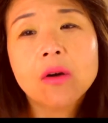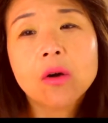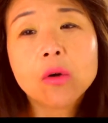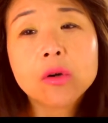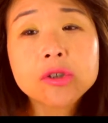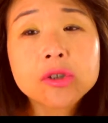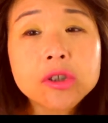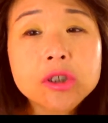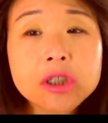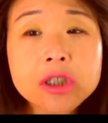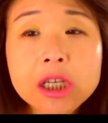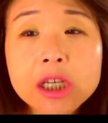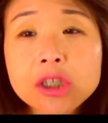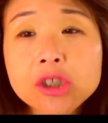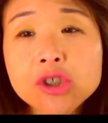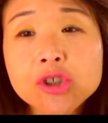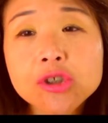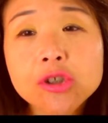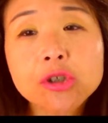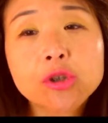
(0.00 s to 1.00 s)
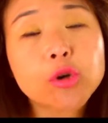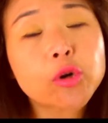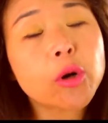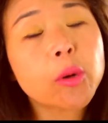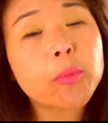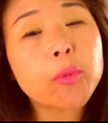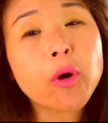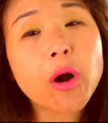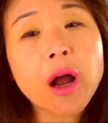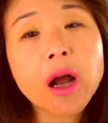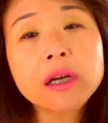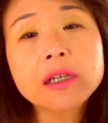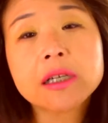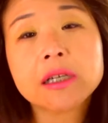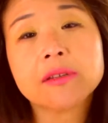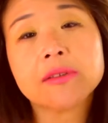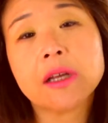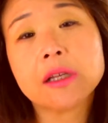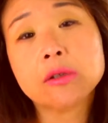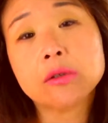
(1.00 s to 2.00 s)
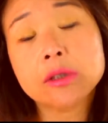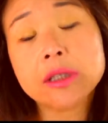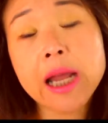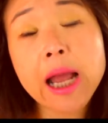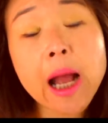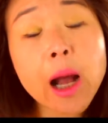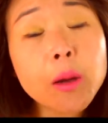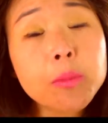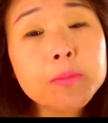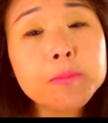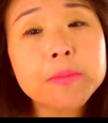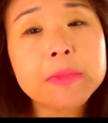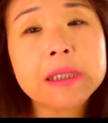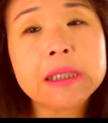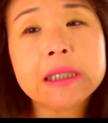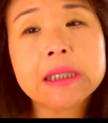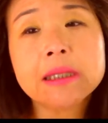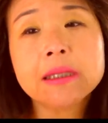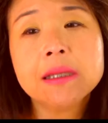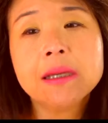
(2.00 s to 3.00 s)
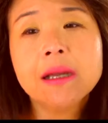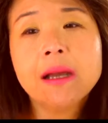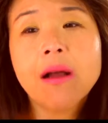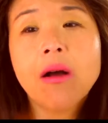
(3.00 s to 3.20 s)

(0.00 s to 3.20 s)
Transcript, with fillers: or suggestion or a product that could help me